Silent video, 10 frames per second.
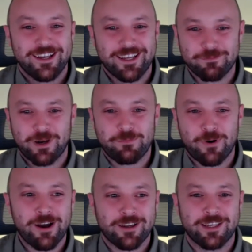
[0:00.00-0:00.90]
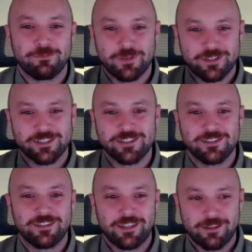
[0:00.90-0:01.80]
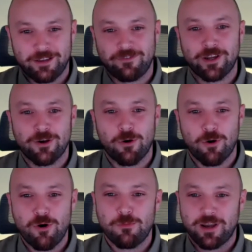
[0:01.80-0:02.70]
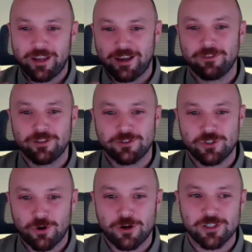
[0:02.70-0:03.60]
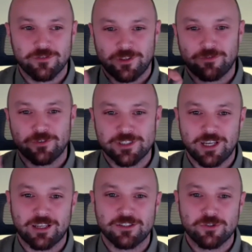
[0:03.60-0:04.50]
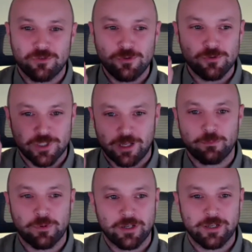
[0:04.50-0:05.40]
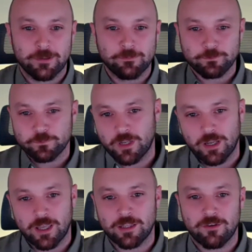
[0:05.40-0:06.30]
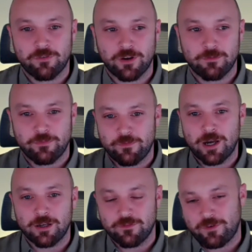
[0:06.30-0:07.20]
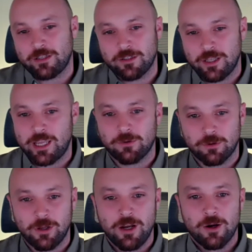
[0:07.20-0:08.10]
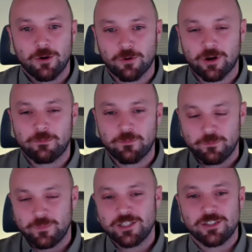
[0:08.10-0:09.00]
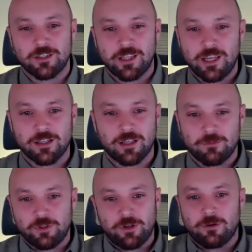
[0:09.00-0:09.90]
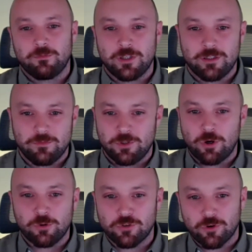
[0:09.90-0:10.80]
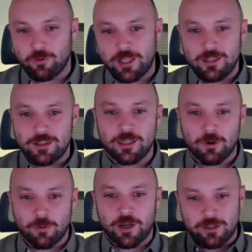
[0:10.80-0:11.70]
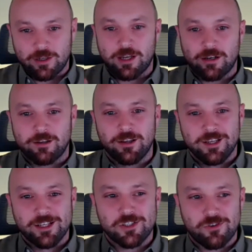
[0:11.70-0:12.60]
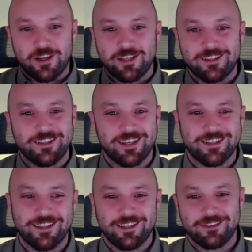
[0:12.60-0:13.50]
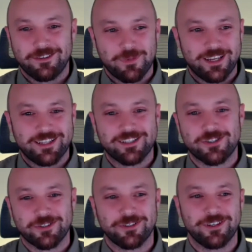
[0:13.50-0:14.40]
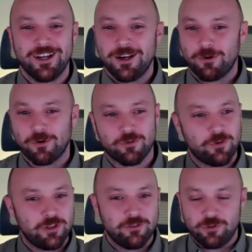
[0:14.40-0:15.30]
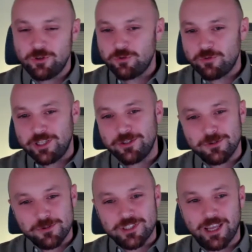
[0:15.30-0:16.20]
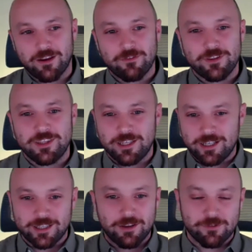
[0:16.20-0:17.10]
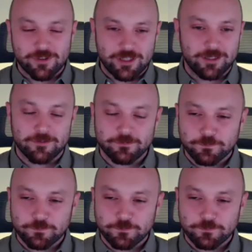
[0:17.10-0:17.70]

in my pocket, because if I go home, I have little jars of different size screws and I put it in. And if I find find a nail or I miss a nail, I, you know, it, you don't throw anything away. You kind of straighten it and make it sure, or re, you reuse everything and everything.